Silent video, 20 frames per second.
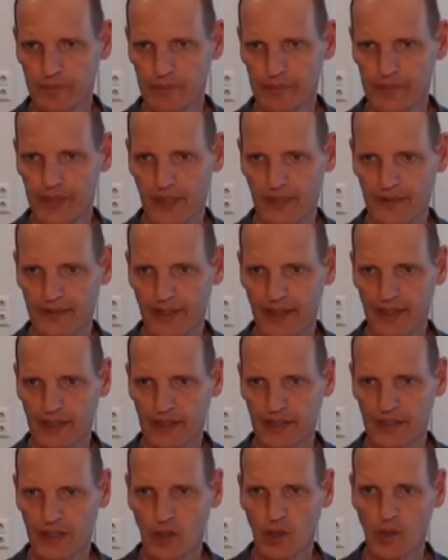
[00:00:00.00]
be
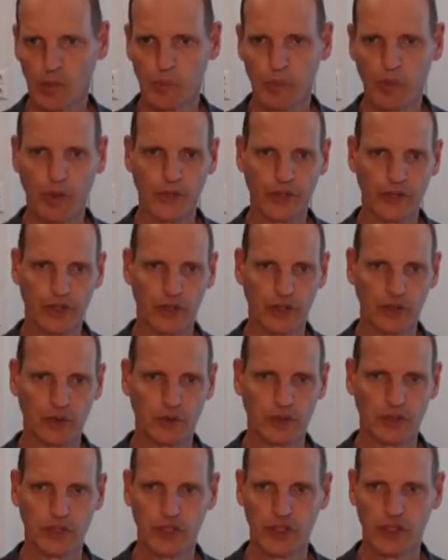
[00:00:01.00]
exactly
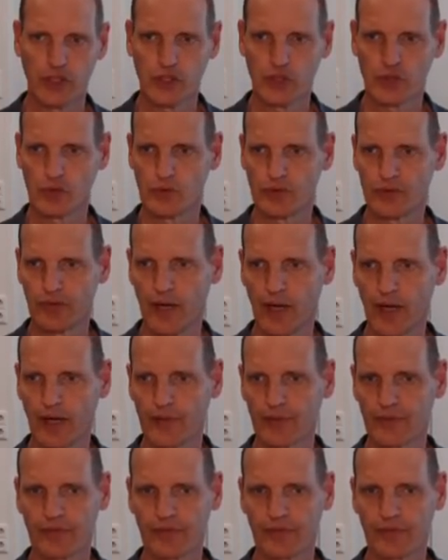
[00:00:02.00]
0.025.